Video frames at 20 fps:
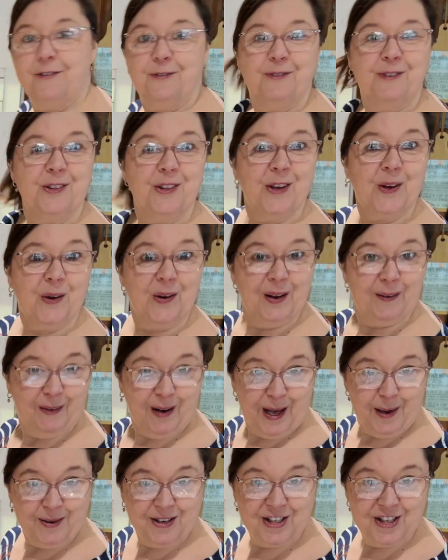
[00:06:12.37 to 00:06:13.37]
for the
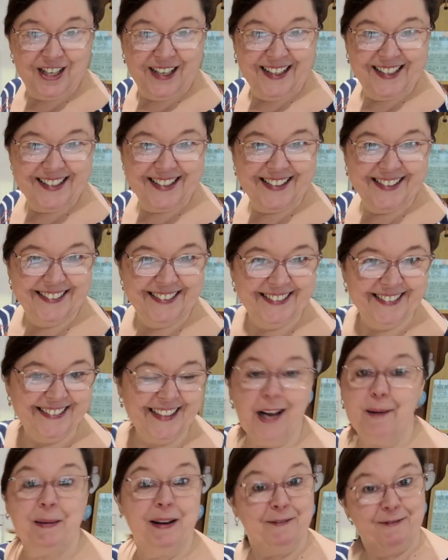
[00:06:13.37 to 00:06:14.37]
cauliflower cheese,
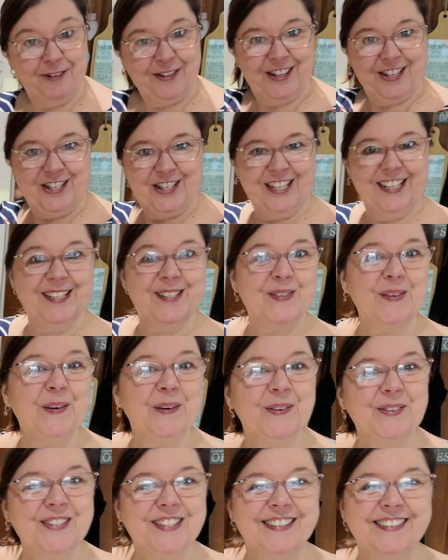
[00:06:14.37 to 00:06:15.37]
for the cheese
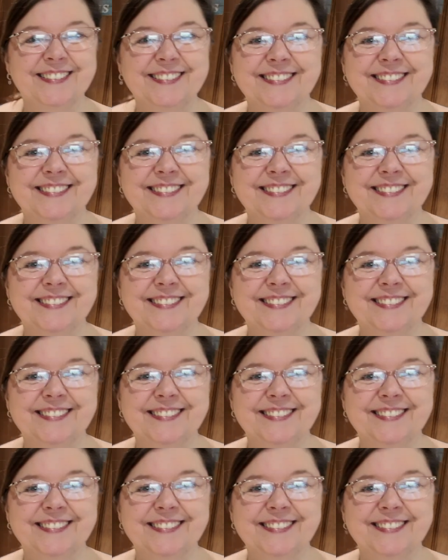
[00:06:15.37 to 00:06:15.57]
sauce.